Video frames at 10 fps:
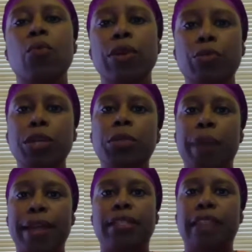with
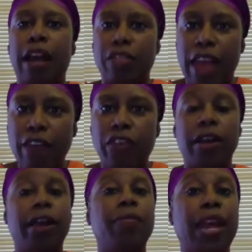respect to South
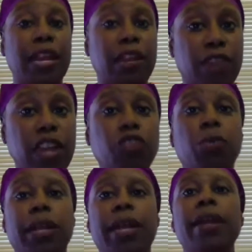Africa, and that
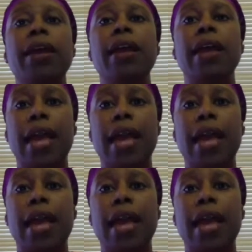eventually